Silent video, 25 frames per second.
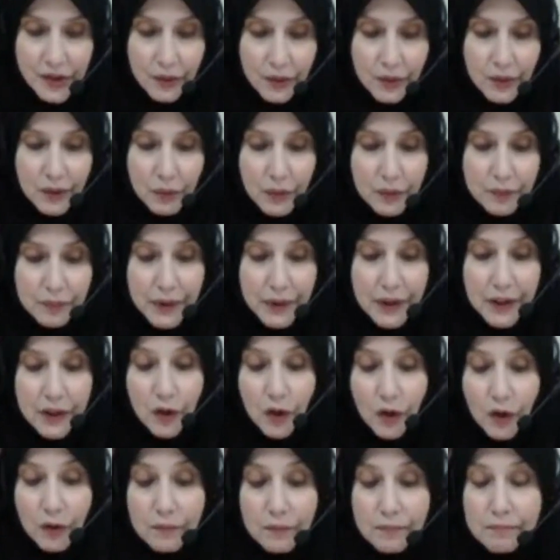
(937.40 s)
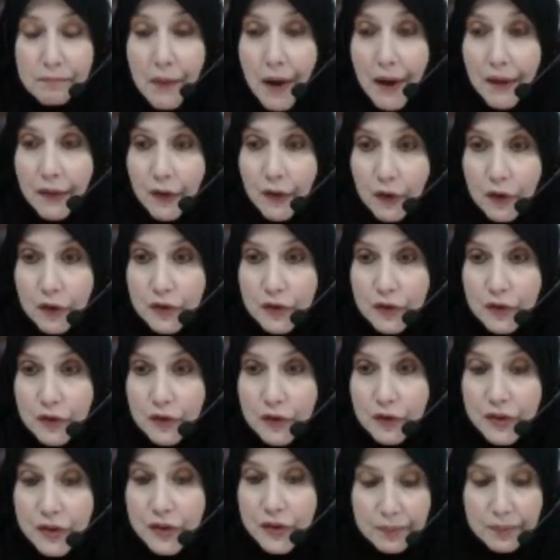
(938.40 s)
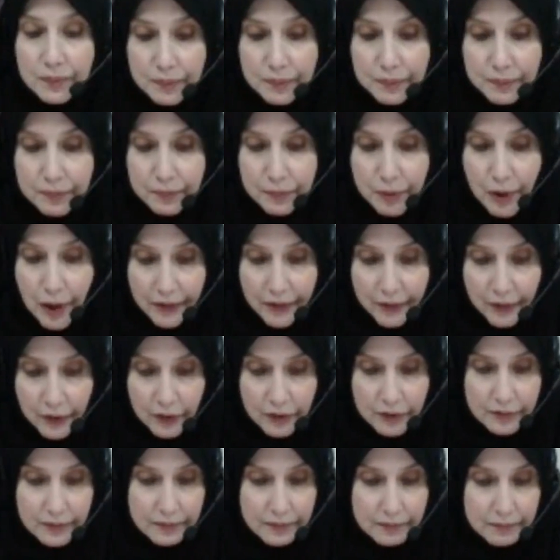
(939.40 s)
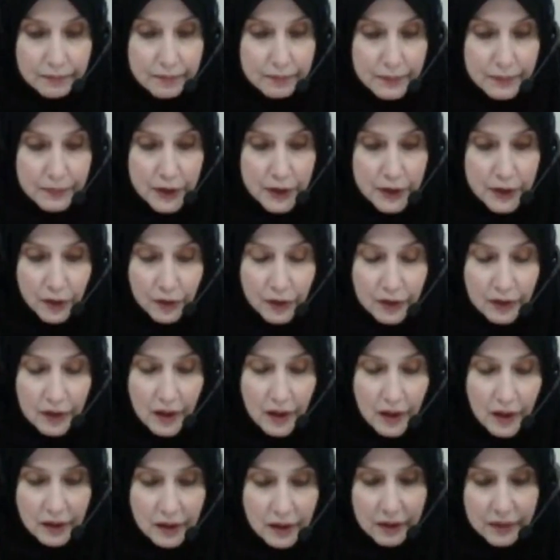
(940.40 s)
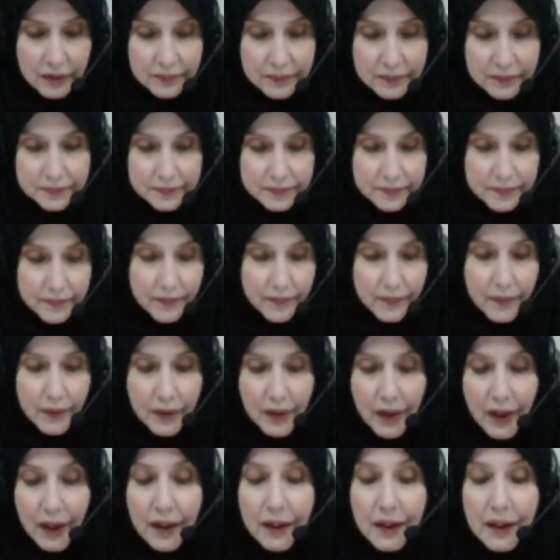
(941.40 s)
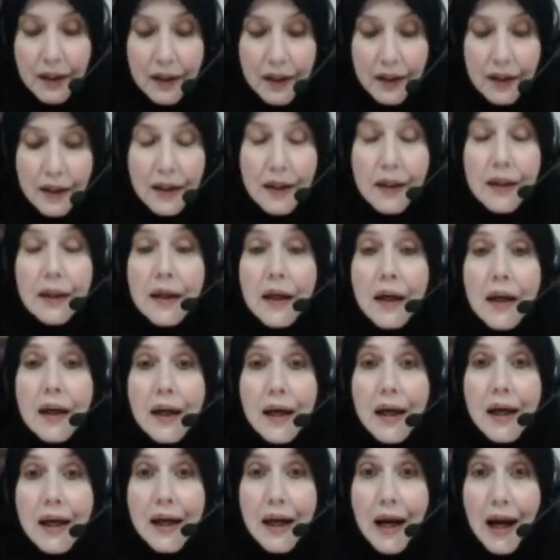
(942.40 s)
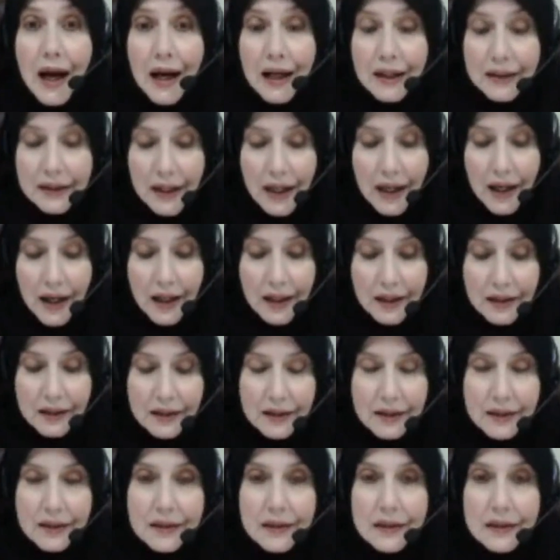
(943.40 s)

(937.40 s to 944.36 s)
So it would be your mother's brother, maternal uncle. Okay. Khala.